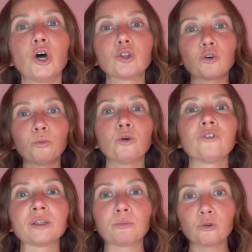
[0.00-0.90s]
to
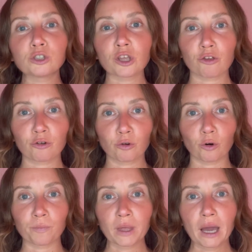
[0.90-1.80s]
move it, push it
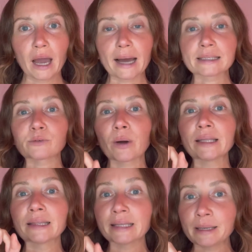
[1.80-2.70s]
through. As
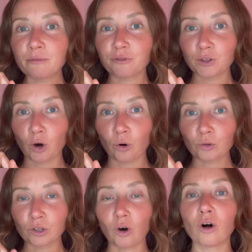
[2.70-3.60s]
when lymph
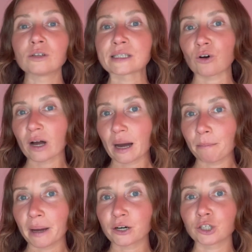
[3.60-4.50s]
node also are
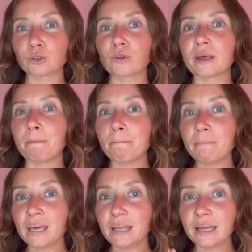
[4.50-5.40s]
compared to the
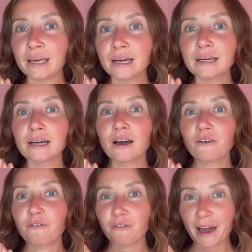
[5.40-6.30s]
mini
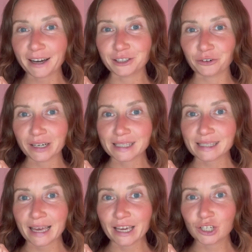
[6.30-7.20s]
factory
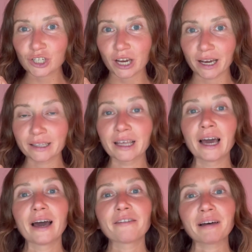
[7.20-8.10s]
station
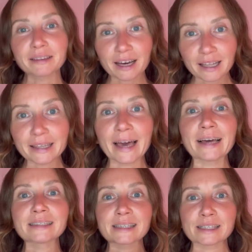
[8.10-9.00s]
that
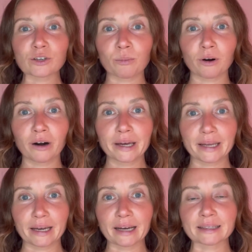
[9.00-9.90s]
cleanses your
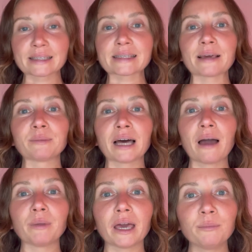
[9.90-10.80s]
body. At the same
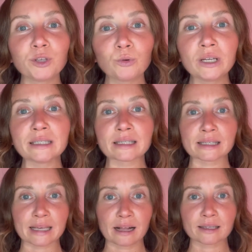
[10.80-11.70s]
time, immunity
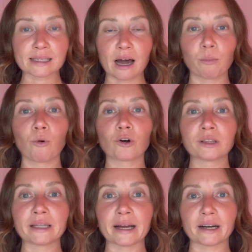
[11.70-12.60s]
cells are
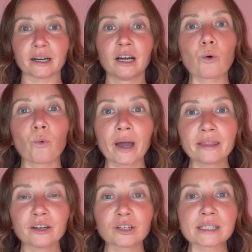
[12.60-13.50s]
born there. So
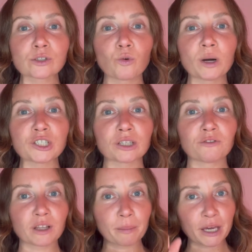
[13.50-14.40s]
when there is too much
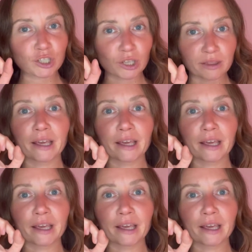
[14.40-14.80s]
inflammation